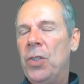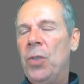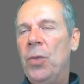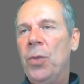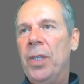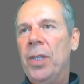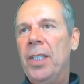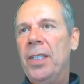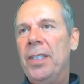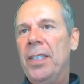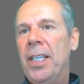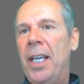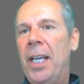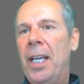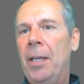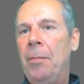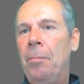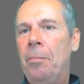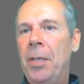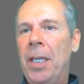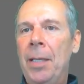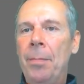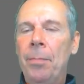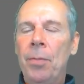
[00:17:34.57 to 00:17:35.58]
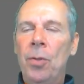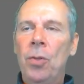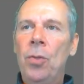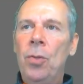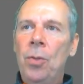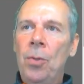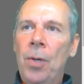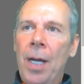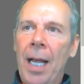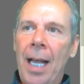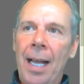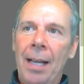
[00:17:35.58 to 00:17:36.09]
you can say people
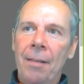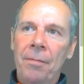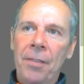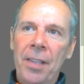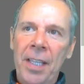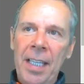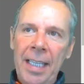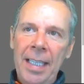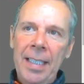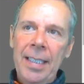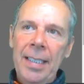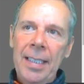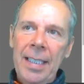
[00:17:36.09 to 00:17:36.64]
who have these